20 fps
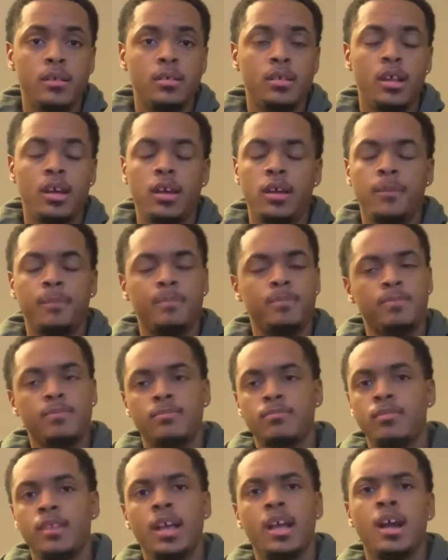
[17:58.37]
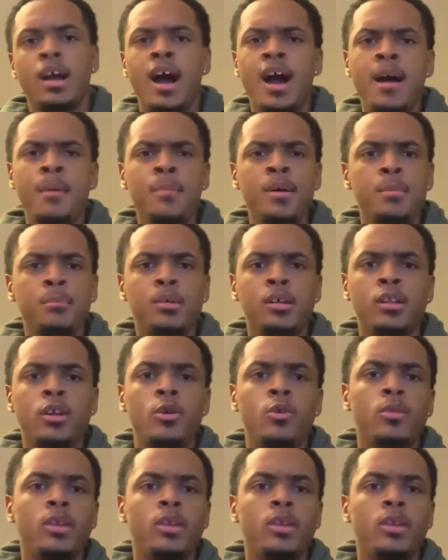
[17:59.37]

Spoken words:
Like, and comment below.